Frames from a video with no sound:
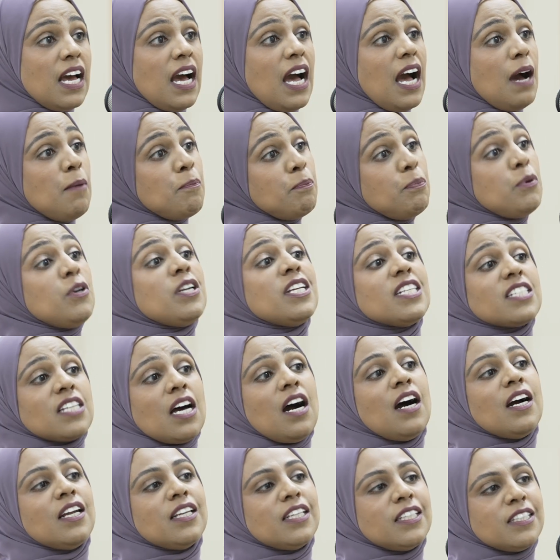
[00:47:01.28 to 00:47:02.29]
But it's
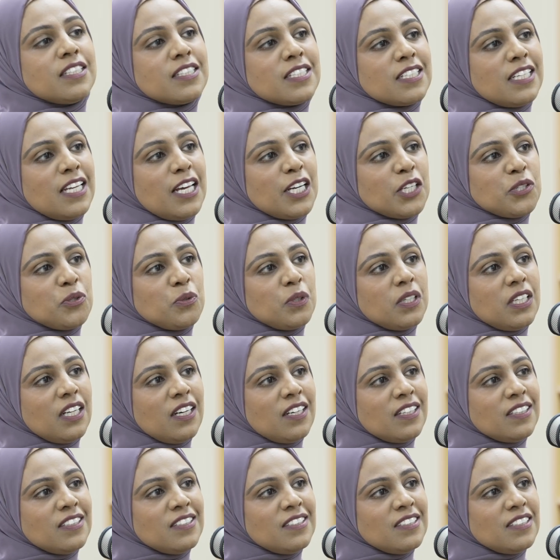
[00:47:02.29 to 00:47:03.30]
highly
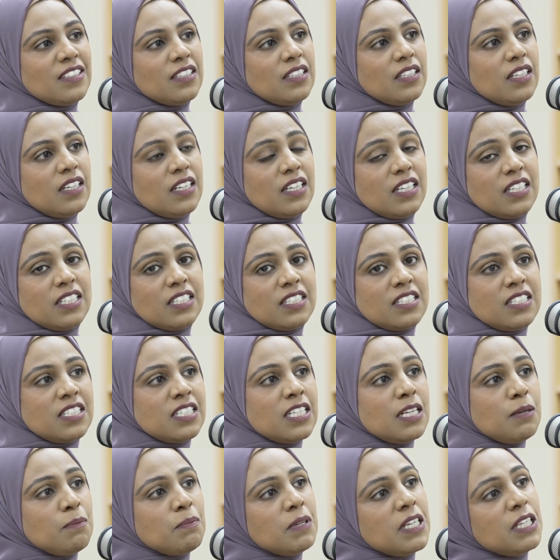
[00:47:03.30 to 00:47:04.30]
intellectualized, it's
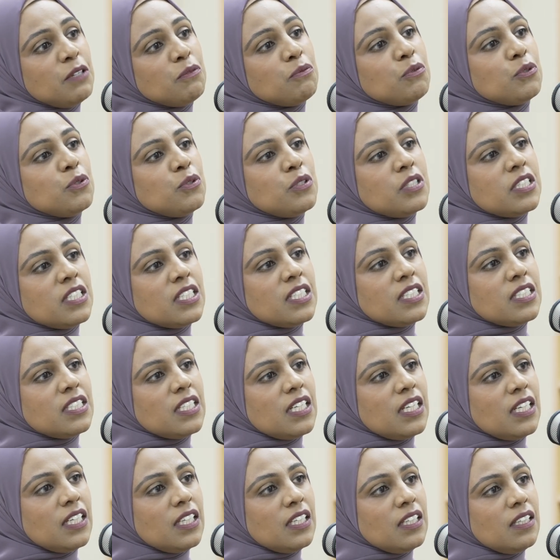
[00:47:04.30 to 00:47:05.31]
deeply rooted
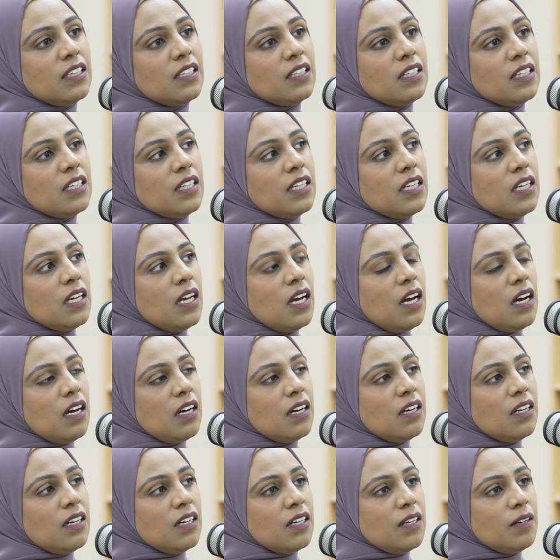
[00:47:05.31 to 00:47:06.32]
in,
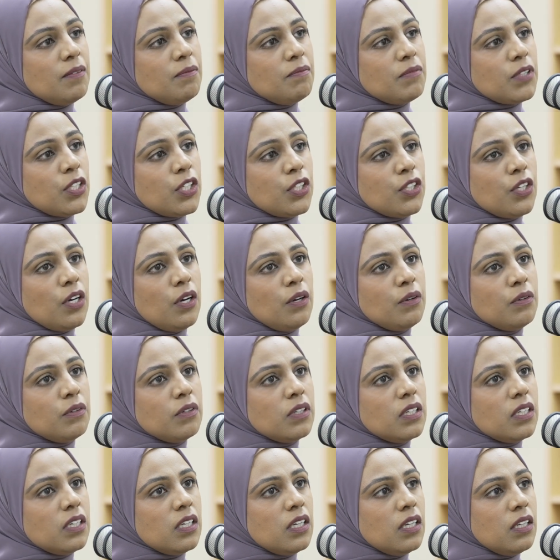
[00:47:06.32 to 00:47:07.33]

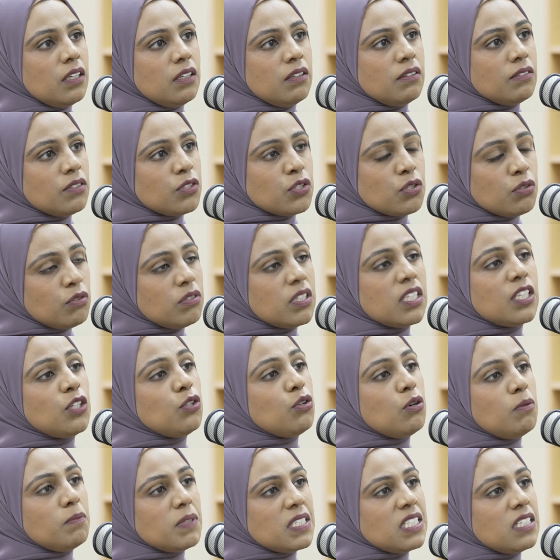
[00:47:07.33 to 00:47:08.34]
Sunni
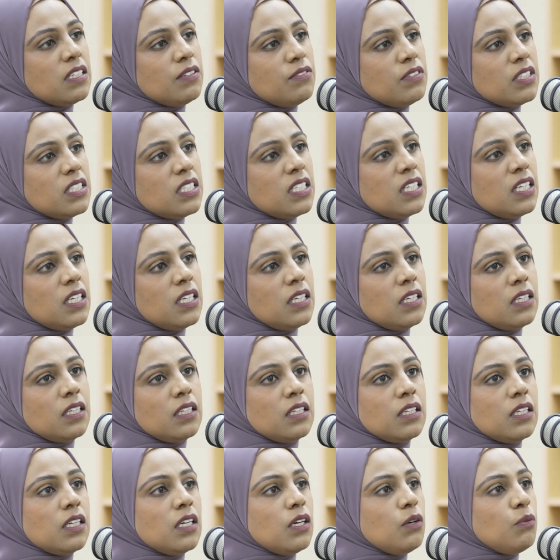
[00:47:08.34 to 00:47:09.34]
normativity,
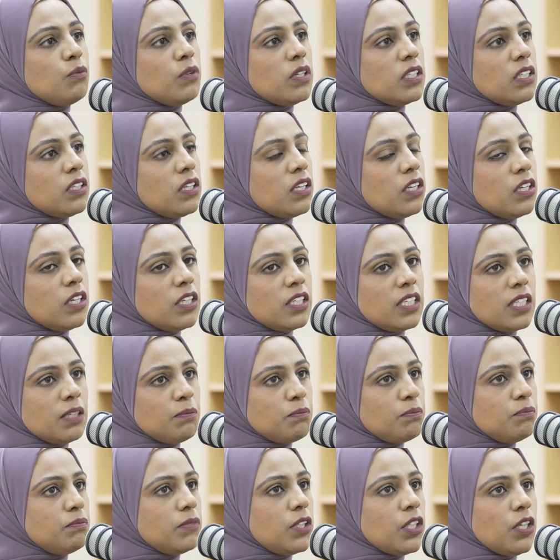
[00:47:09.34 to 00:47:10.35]
with
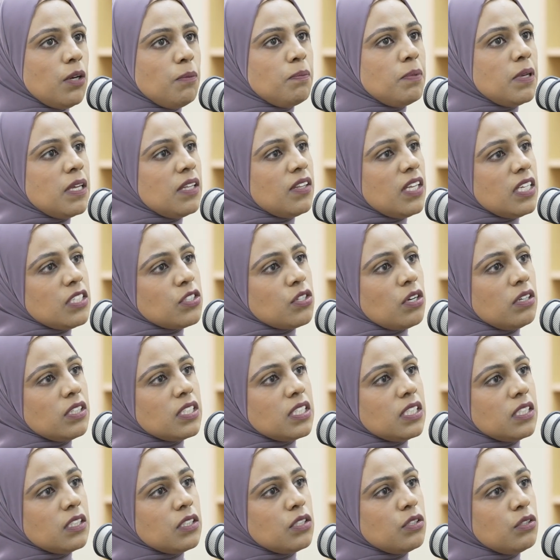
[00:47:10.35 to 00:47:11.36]
learning, they're
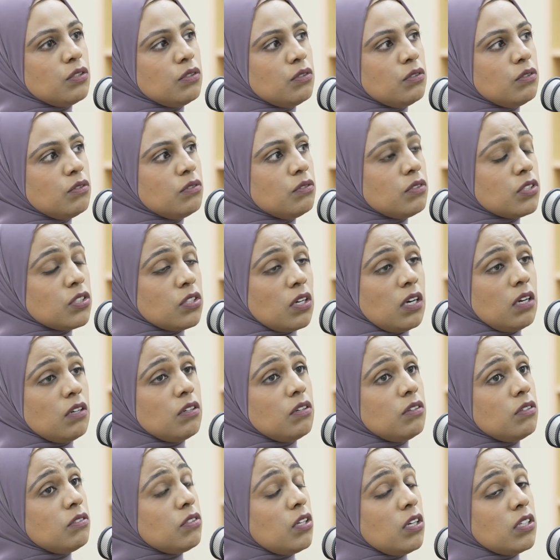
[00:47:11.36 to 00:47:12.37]
starting to
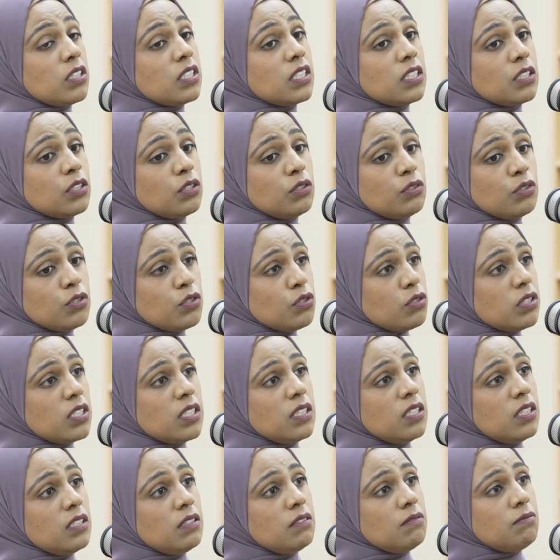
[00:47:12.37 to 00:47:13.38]

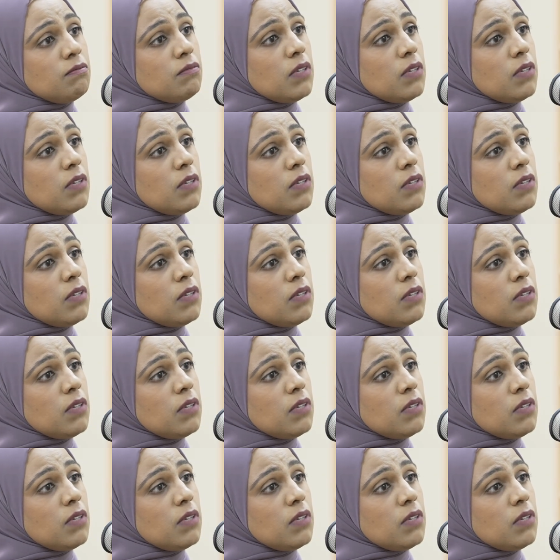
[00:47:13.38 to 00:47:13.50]
study